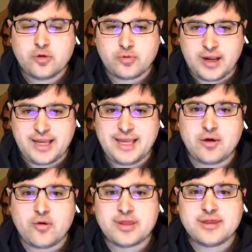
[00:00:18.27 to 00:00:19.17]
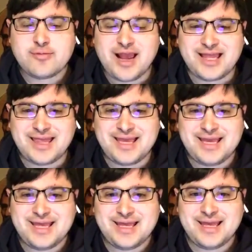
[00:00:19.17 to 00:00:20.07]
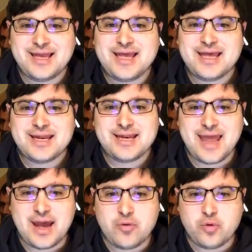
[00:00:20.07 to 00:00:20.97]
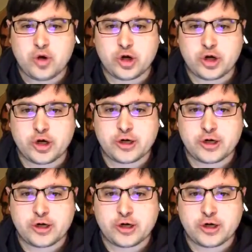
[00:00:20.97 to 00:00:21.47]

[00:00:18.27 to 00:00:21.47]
right here on the Riley King Network.